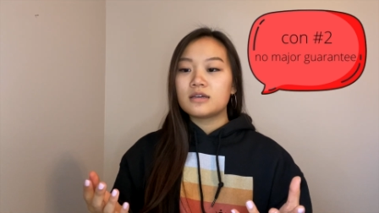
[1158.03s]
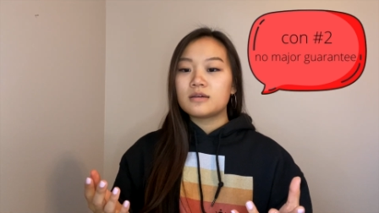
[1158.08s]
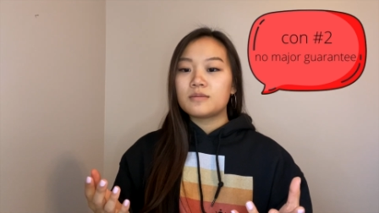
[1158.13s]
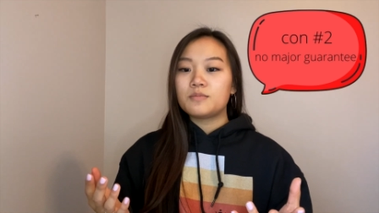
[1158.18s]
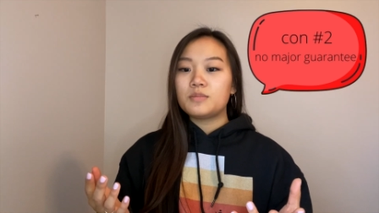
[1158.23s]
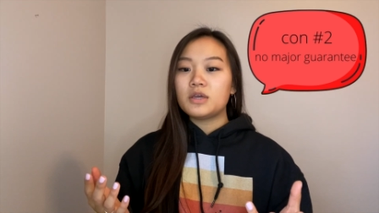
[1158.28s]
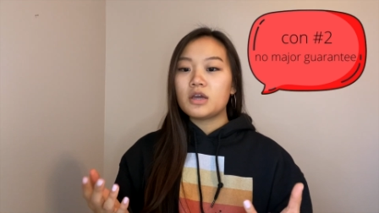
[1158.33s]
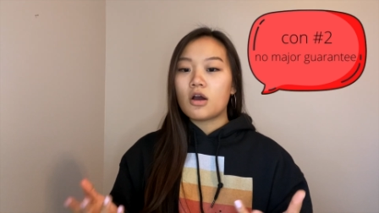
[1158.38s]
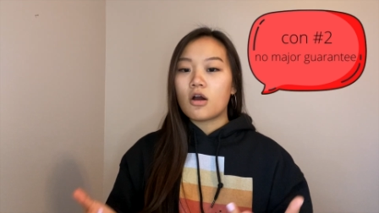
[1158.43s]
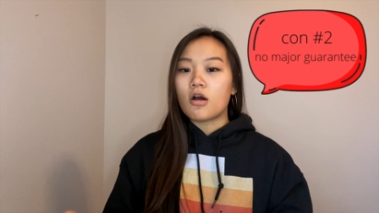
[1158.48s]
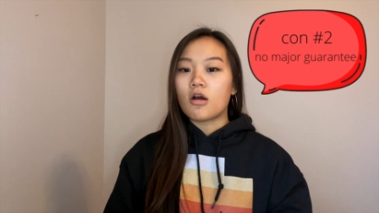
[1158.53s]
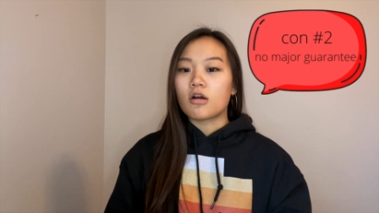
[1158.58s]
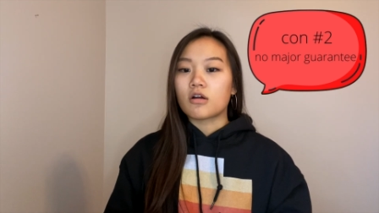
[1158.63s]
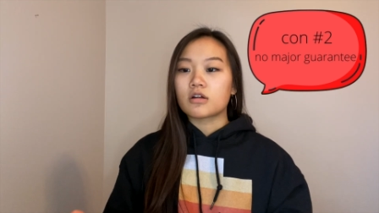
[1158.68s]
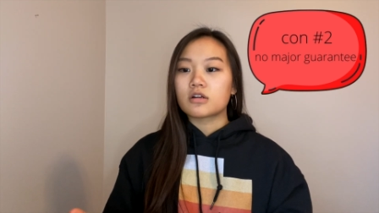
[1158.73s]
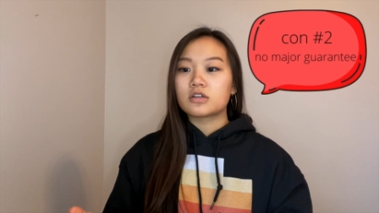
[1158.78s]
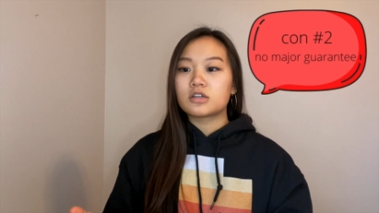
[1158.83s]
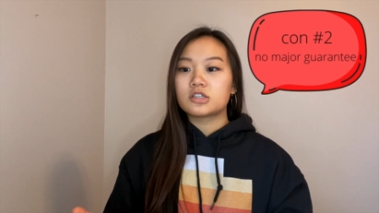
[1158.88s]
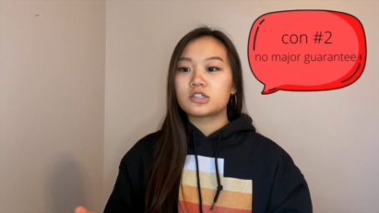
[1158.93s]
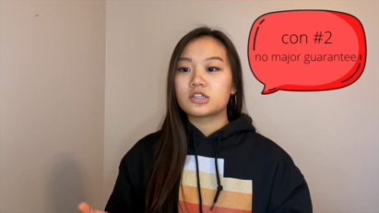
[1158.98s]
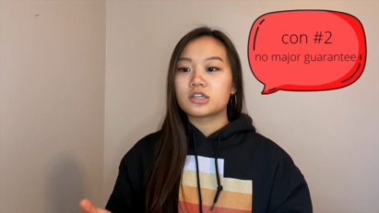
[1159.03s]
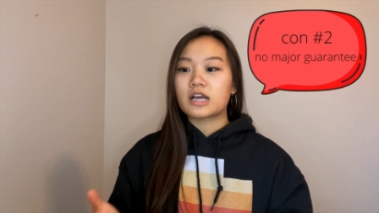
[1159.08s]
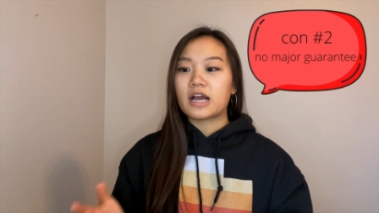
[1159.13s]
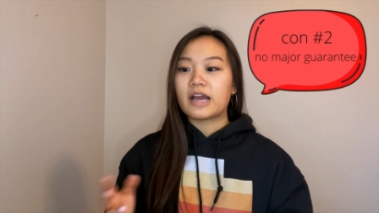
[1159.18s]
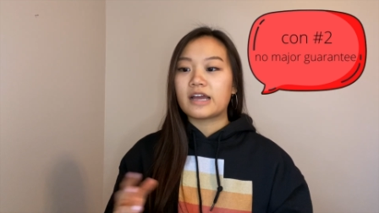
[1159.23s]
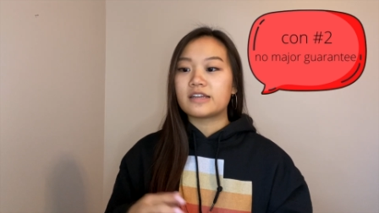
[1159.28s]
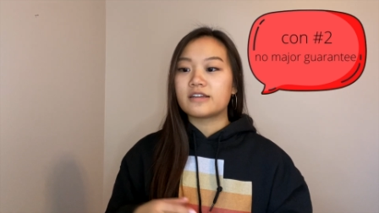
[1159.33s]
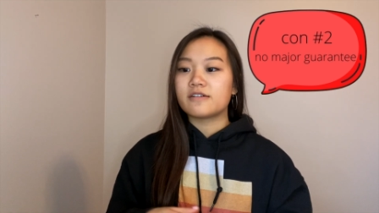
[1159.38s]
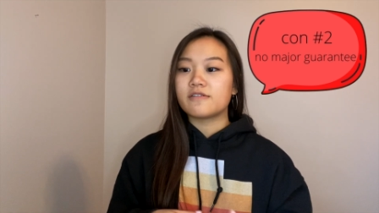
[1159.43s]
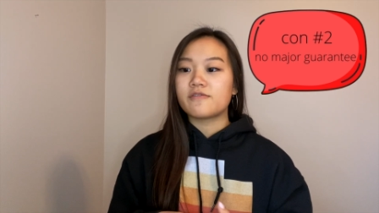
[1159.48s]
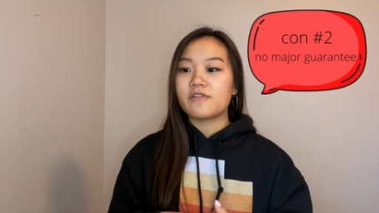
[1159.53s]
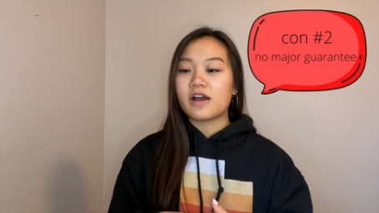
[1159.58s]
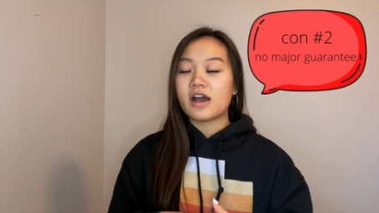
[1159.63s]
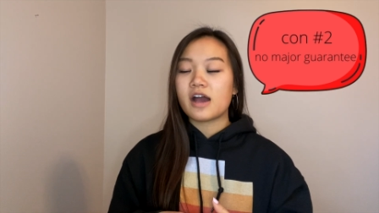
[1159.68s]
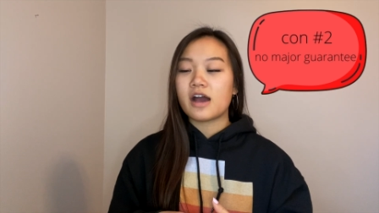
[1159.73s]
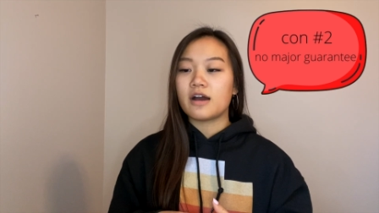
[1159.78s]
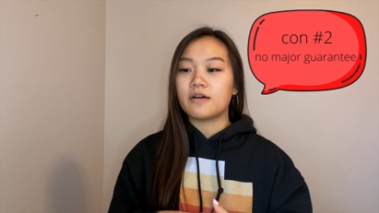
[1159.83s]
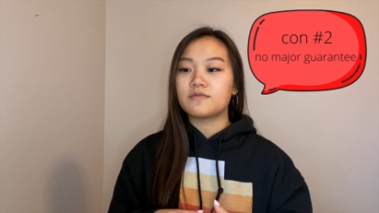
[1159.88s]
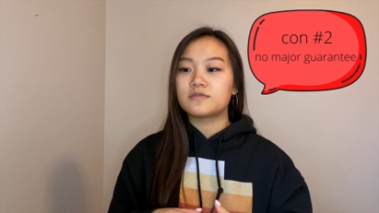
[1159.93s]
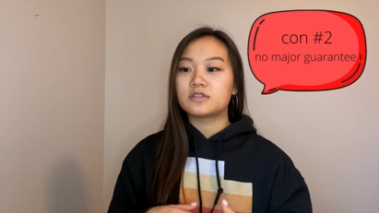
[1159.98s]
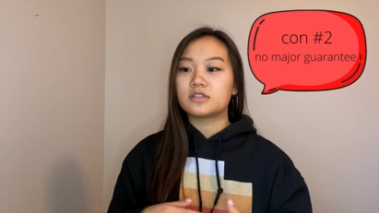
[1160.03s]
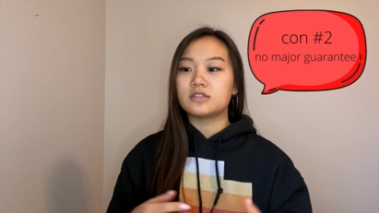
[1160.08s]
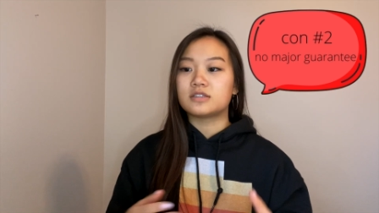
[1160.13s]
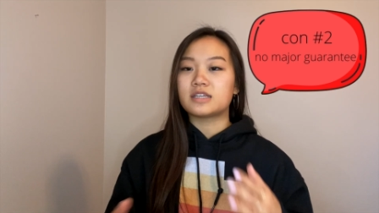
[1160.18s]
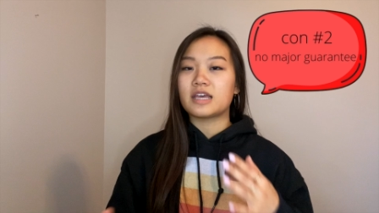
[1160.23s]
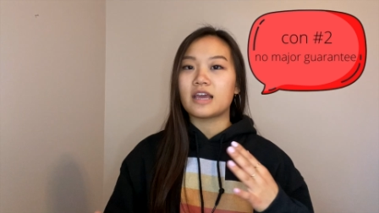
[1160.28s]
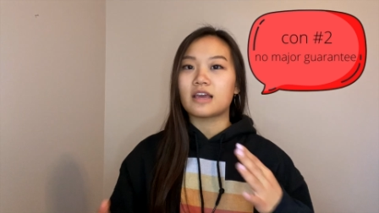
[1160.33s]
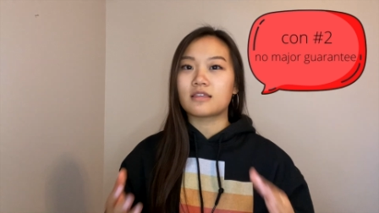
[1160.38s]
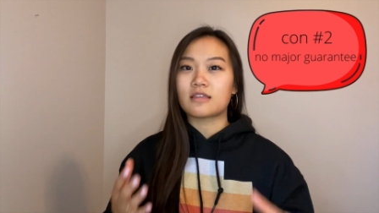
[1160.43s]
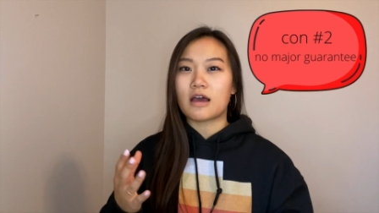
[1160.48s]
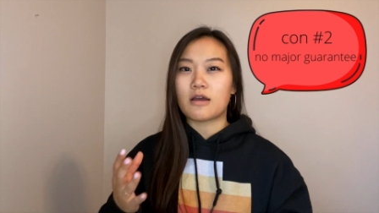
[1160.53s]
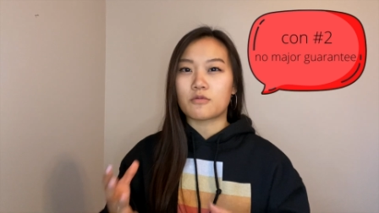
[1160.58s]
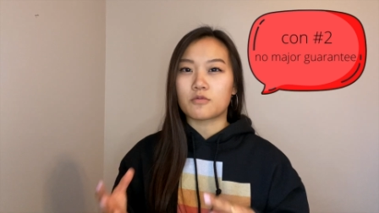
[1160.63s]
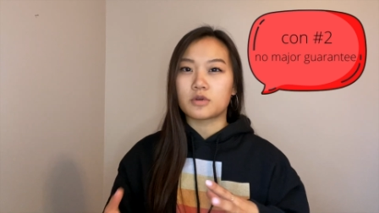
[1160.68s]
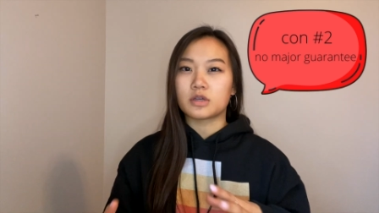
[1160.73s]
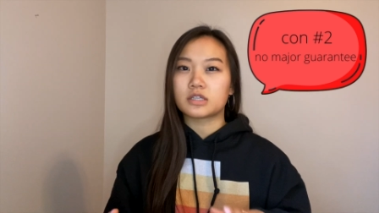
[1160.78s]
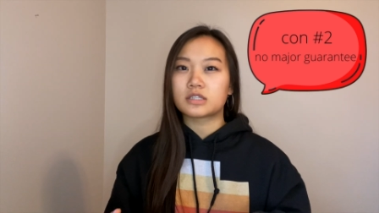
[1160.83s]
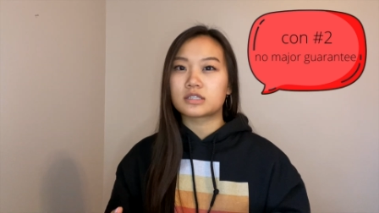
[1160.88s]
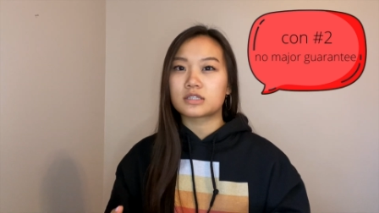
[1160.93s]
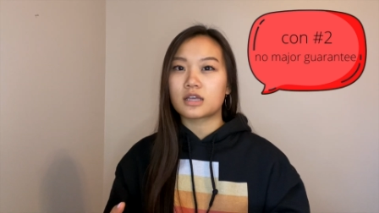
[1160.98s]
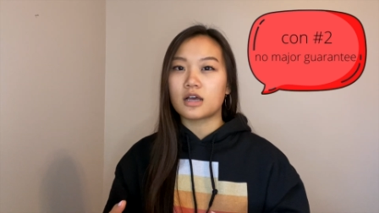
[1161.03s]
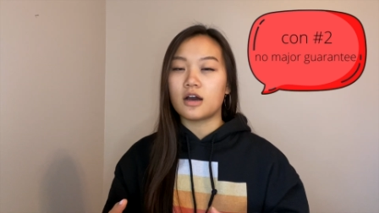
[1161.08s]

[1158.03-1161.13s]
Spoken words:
be hard to kind of have to take that risk